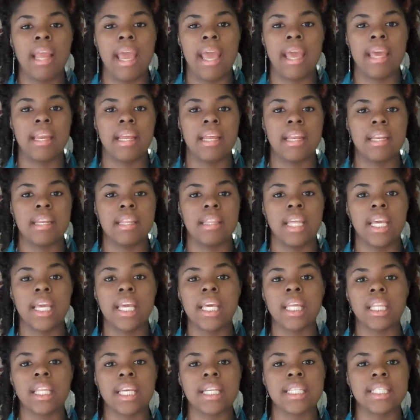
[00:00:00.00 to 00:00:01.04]
and in the
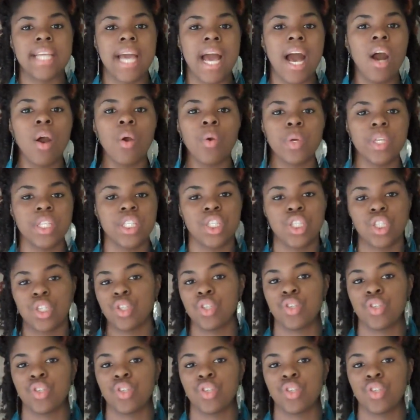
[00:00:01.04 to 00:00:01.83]
healing Taoist